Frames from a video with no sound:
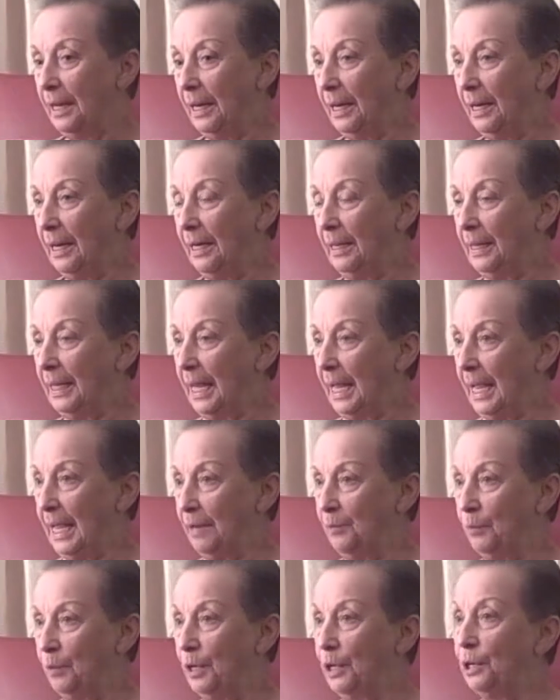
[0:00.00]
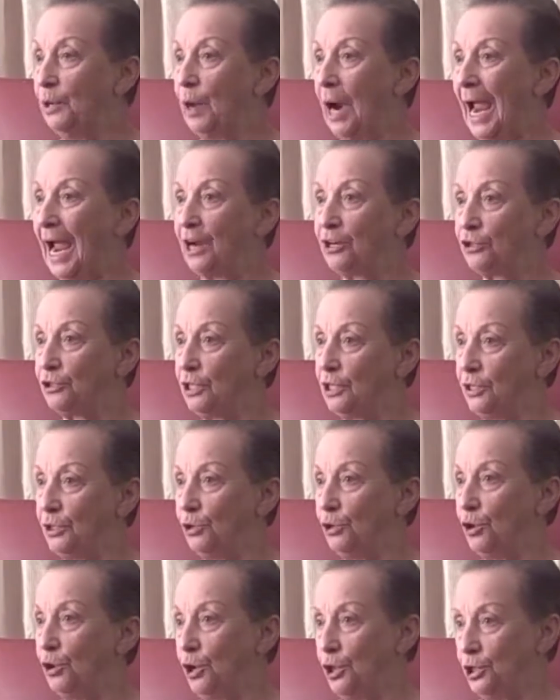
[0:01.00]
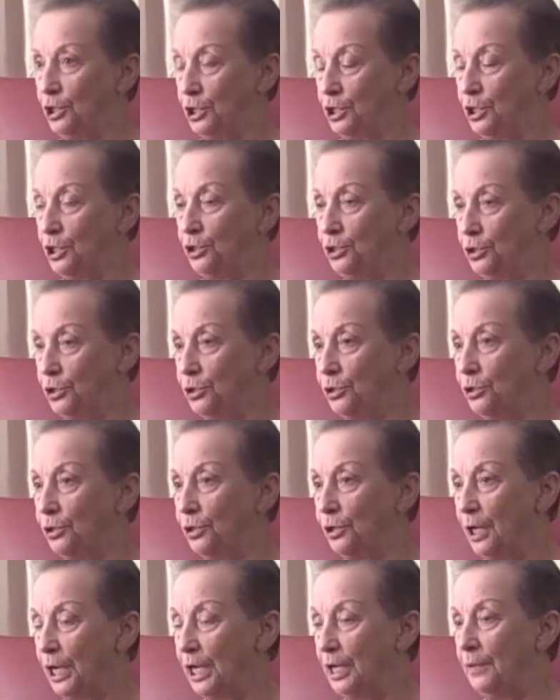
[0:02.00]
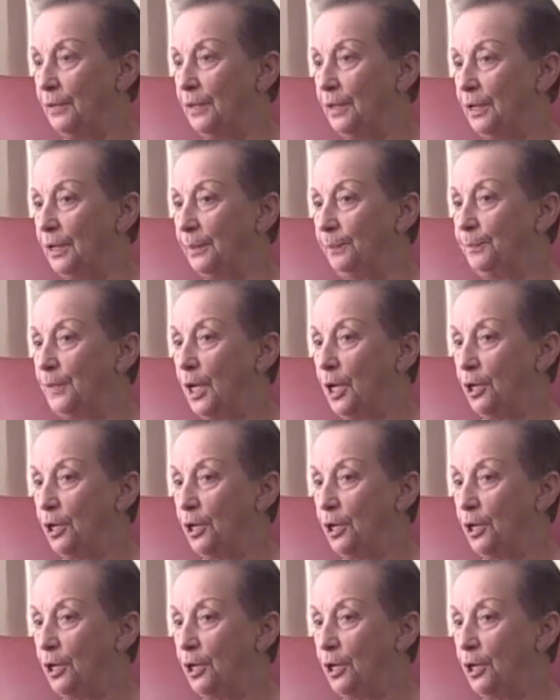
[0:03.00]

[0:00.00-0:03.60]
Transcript: And we are actually the largest insurer in the